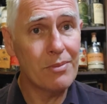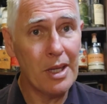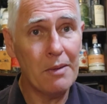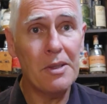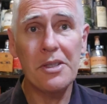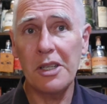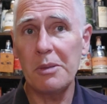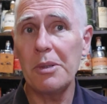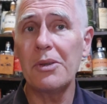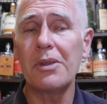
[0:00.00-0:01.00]
Navies tend
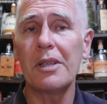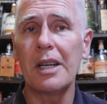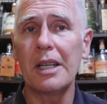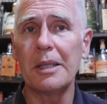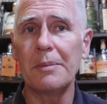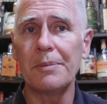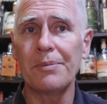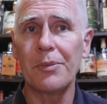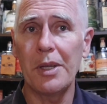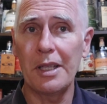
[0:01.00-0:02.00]
to be
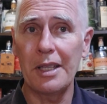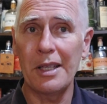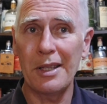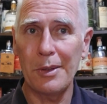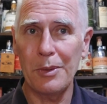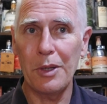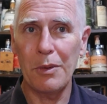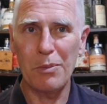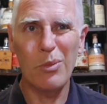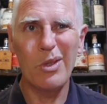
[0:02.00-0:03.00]
um, and, and the,
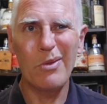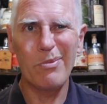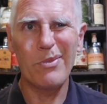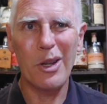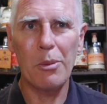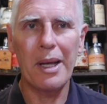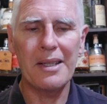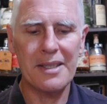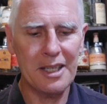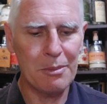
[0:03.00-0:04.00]
the
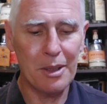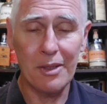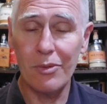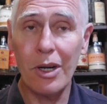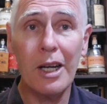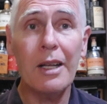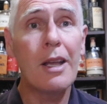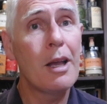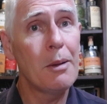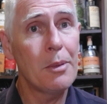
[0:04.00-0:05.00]
thereabouts tend to be dry
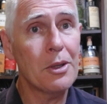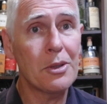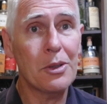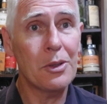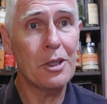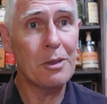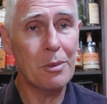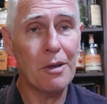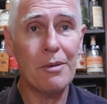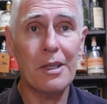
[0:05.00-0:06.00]
because, according to
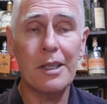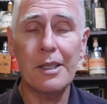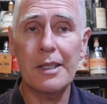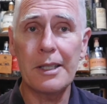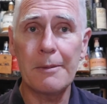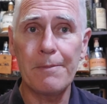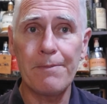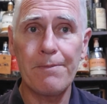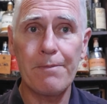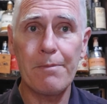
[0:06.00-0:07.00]
my friend at
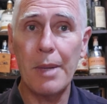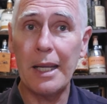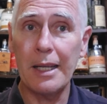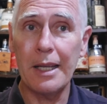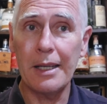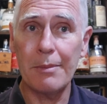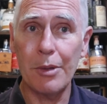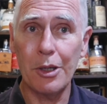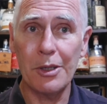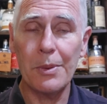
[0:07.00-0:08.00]
um, Ben at
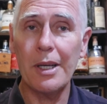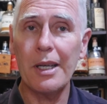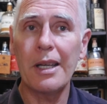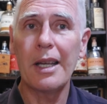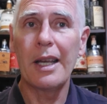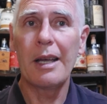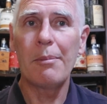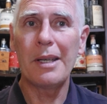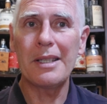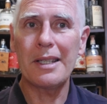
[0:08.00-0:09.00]
Brogan's Way,
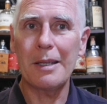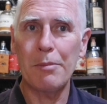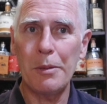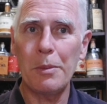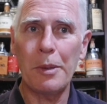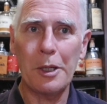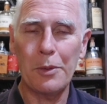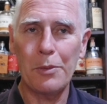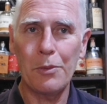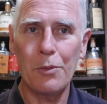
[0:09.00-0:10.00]
basically people make
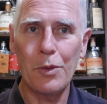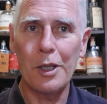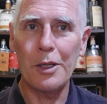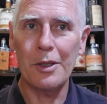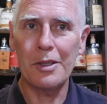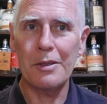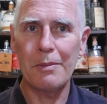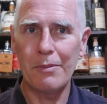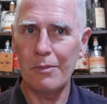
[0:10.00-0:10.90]
a really nice